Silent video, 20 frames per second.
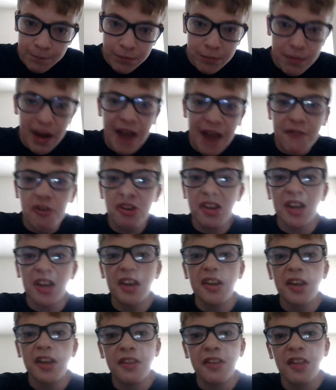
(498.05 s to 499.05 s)
But ever
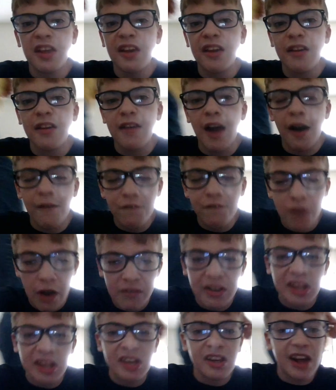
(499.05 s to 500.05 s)
since the
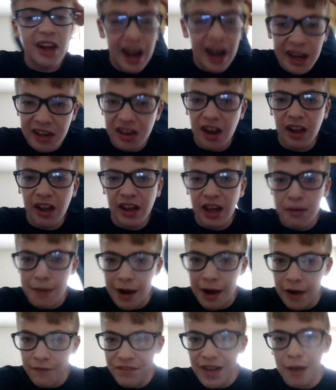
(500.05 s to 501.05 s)
Evolving Skies set came
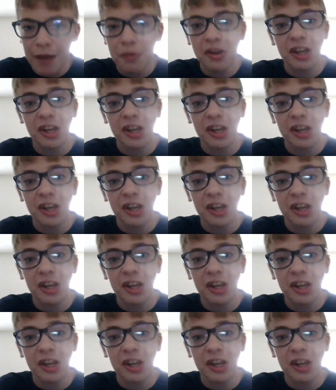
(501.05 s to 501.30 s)
out, that was the